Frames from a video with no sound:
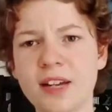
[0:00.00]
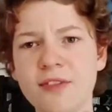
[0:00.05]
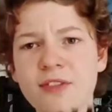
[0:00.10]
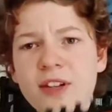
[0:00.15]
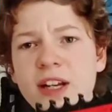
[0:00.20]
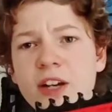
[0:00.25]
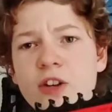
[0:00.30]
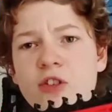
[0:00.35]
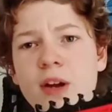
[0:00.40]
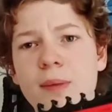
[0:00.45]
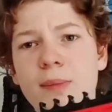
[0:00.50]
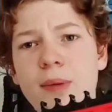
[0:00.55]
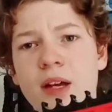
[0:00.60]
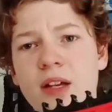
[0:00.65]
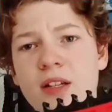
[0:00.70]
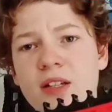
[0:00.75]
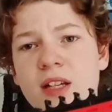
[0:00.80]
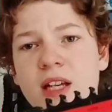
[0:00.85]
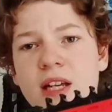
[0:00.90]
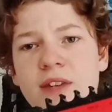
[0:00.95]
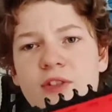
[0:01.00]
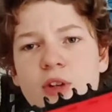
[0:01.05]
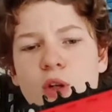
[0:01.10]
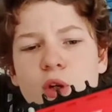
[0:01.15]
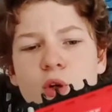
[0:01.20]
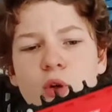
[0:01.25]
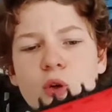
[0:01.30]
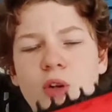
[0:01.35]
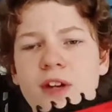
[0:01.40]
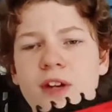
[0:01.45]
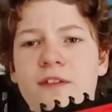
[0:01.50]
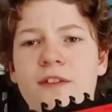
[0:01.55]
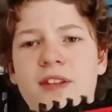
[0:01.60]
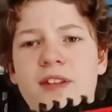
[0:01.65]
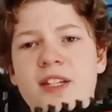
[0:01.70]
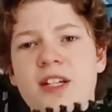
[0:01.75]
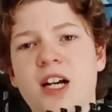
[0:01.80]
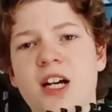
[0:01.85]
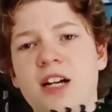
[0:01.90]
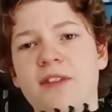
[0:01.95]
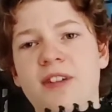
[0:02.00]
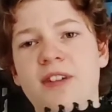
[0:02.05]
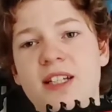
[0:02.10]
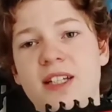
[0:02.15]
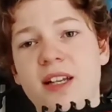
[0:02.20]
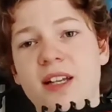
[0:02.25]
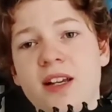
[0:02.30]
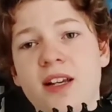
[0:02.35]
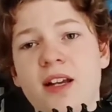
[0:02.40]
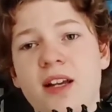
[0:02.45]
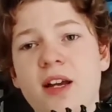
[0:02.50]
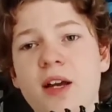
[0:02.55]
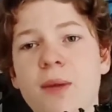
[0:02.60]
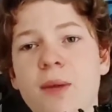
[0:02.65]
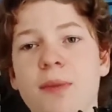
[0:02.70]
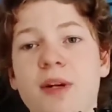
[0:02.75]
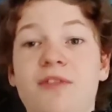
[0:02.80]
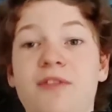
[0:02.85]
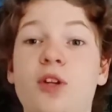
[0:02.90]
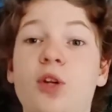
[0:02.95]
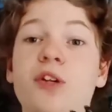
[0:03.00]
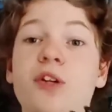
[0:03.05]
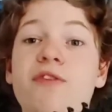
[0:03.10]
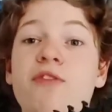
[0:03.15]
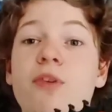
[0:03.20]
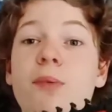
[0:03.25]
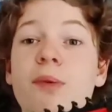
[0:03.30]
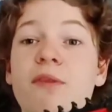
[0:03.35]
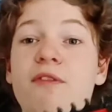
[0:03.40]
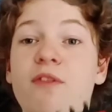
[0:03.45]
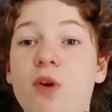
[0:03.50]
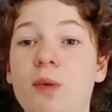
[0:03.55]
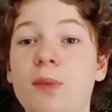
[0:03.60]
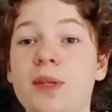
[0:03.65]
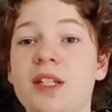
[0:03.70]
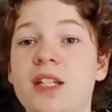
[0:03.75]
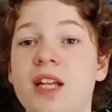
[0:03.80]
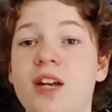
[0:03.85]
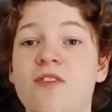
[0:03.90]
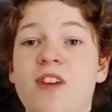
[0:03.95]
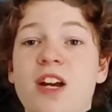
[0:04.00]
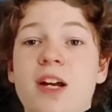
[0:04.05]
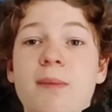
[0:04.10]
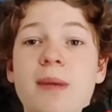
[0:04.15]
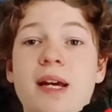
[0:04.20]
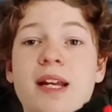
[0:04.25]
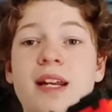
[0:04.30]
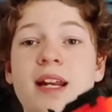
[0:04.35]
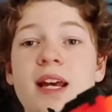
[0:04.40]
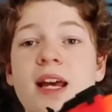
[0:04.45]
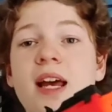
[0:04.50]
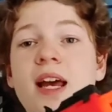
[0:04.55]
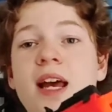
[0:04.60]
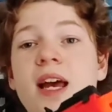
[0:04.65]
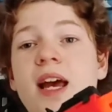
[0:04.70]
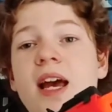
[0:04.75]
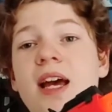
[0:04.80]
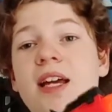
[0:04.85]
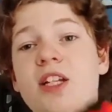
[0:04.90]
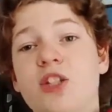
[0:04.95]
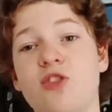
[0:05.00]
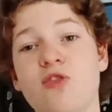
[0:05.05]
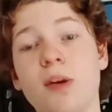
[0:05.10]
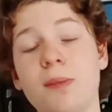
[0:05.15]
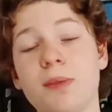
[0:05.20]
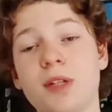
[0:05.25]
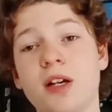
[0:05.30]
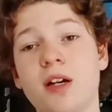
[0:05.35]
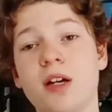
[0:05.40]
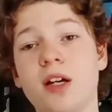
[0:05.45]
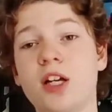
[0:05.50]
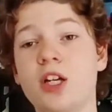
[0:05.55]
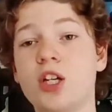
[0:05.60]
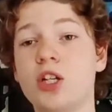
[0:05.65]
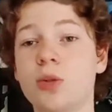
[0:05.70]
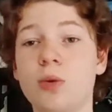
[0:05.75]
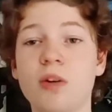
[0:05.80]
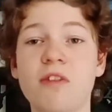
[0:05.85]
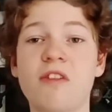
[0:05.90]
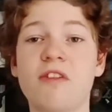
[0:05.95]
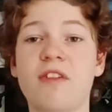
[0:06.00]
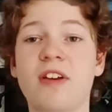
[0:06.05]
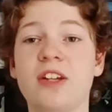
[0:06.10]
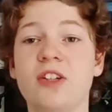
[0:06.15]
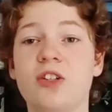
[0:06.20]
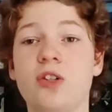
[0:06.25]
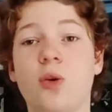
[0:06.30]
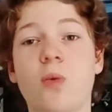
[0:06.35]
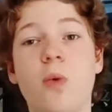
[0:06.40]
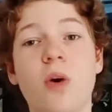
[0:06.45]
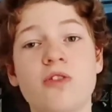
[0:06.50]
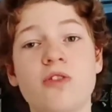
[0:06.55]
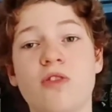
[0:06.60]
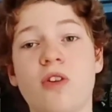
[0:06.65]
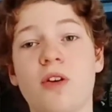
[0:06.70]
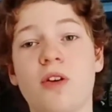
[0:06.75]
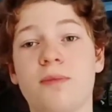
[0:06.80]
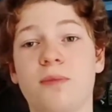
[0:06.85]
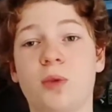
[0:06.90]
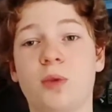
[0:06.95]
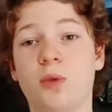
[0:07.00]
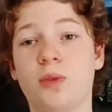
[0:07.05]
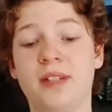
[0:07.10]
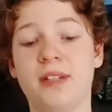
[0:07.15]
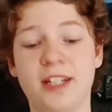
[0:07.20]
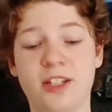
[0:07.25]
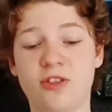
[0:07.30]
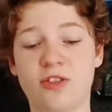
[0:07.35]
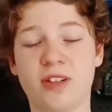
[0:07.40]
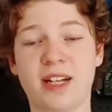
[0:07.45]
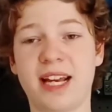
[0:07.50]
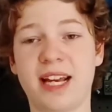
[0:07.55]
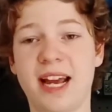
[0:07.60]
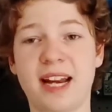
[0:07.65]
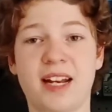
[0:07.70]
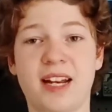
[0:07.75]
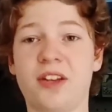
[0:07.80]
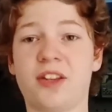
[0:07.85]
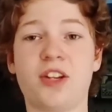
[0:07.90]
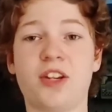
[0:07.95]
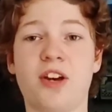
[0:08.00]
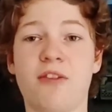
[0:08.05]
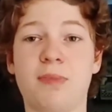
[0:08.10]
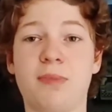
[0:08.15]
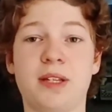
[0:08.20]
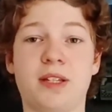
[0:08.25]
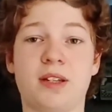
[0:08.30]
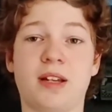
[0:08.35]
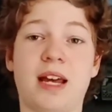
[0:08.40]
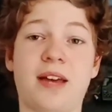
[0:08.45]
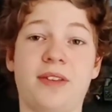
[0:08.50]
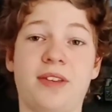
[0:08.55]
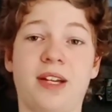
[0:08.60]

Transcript: definitely a great blaster if you're looking for this kind of aesthetic, but if you're looking for performance, I'd recommend a Disruptor, Sweet Revenge, Quad Rot, or literally any other Nerf pistol out